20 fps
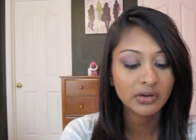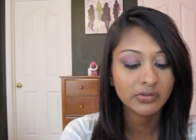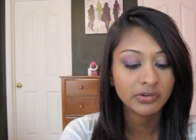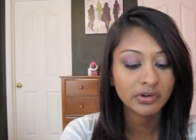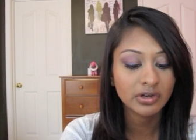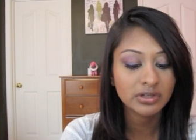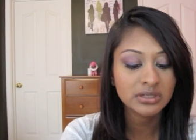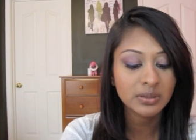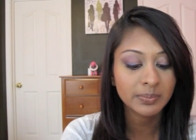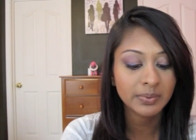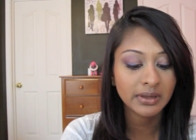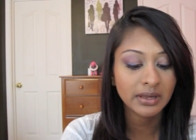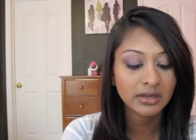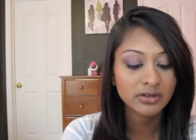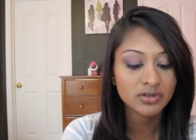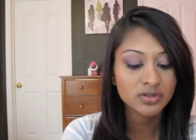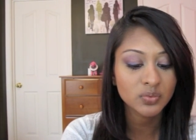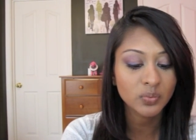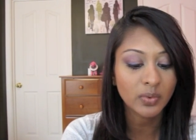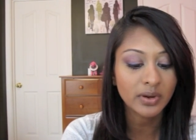if you're dipping it
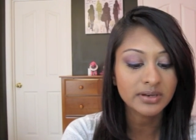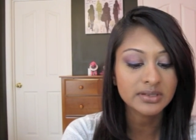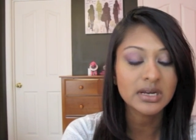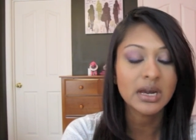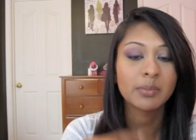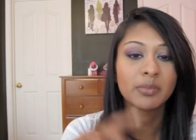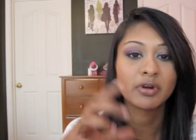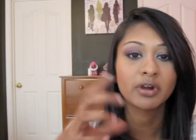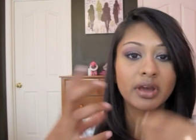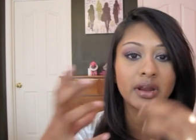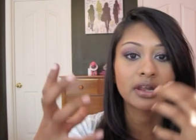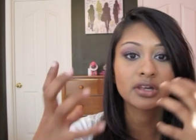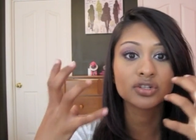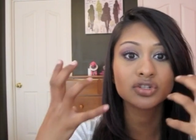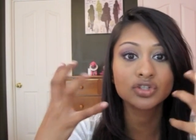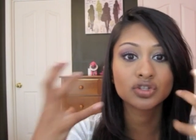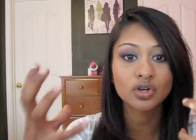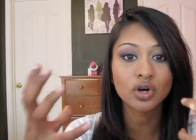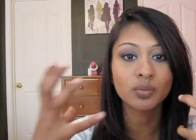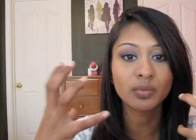just one time, you're getting
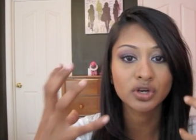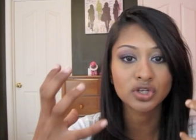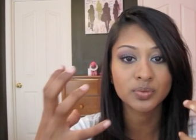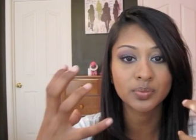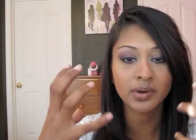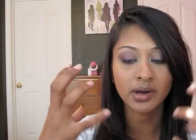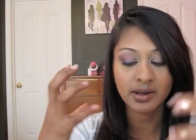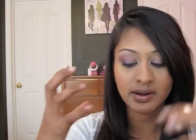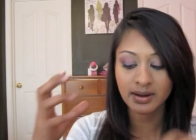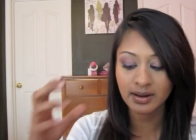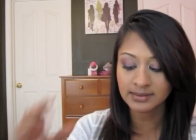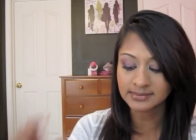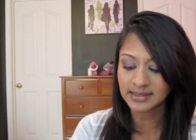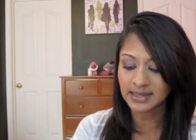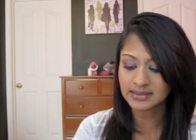so much product.